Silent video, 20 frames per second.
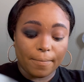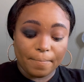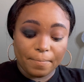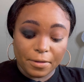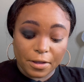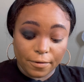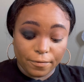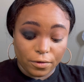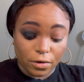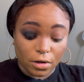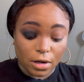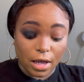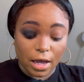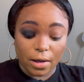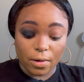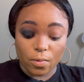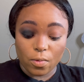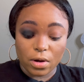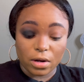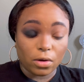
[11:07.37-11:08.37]
if you're
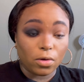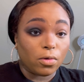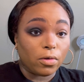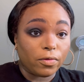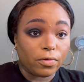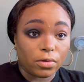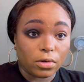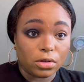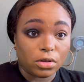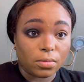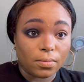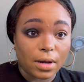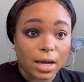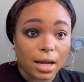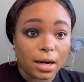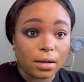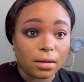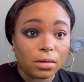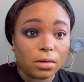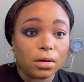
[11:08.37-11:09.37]
like want, going for a
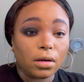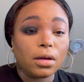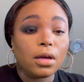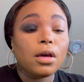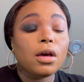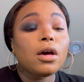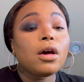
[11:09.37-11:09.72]
dramatic look,